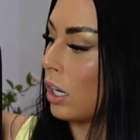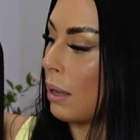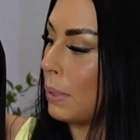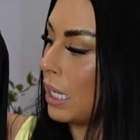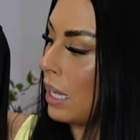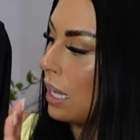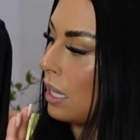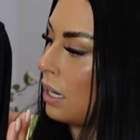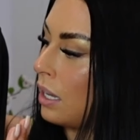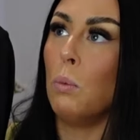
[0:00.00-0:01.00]
coming
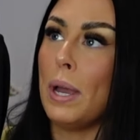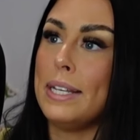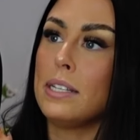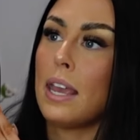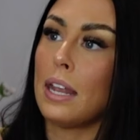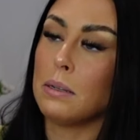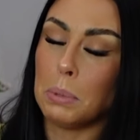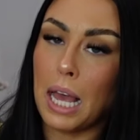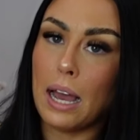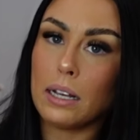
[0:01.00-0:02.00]
in a white and a
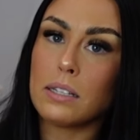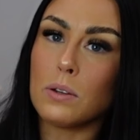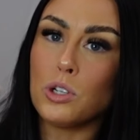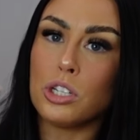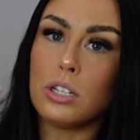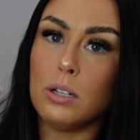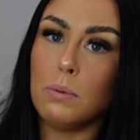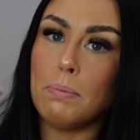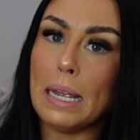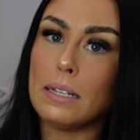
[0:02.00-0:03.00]
black, so just two
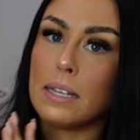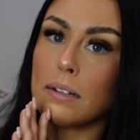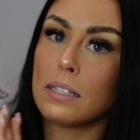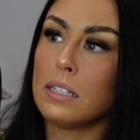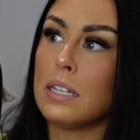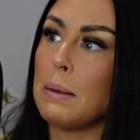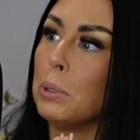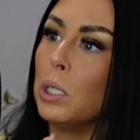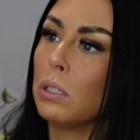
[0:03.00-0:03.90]
basic staple